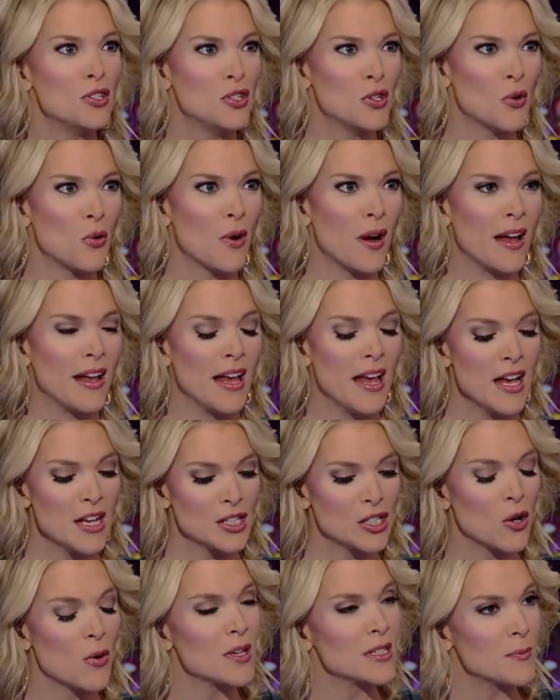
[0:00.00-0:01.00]
joy.
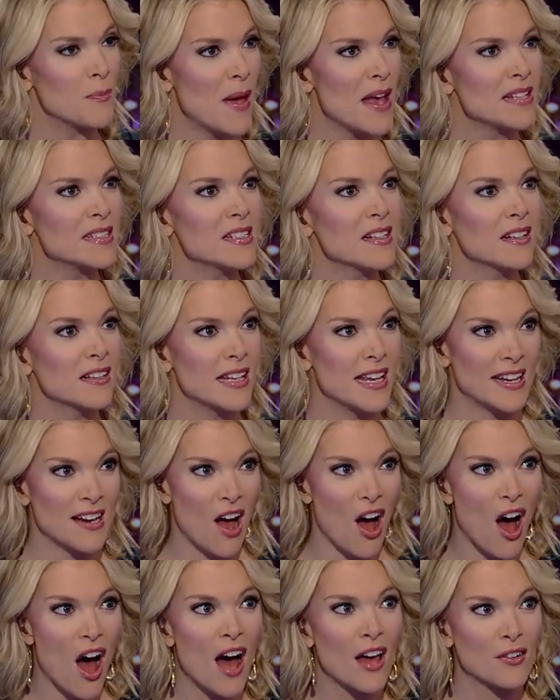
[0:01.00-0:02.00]
So it's basically an
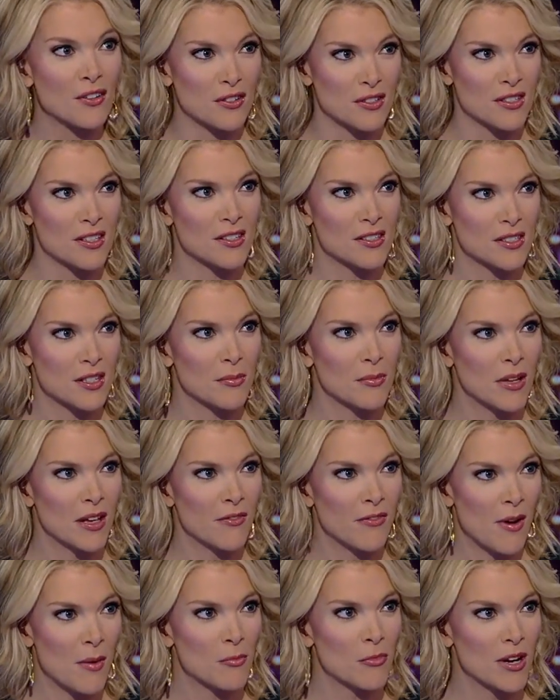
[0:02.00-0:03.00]
honor system,
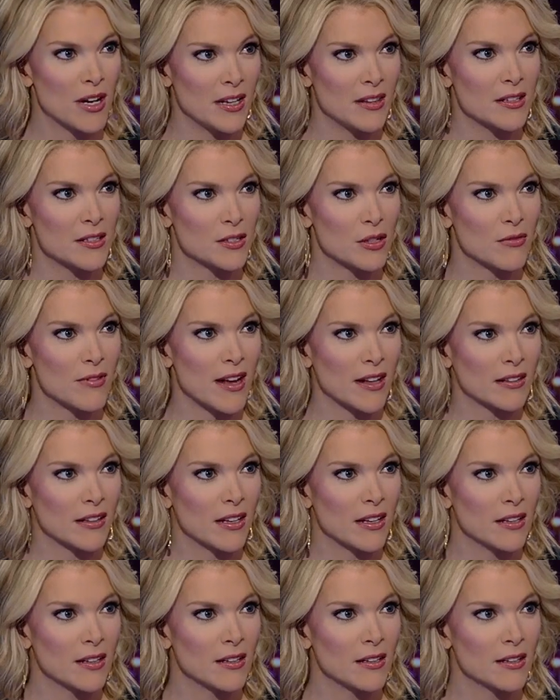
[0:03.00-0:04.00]
if I'm reading this
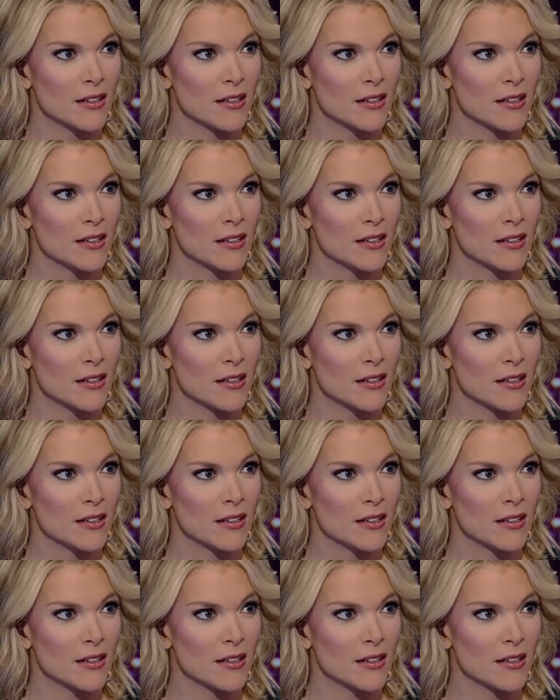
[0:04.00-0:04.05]
correctly.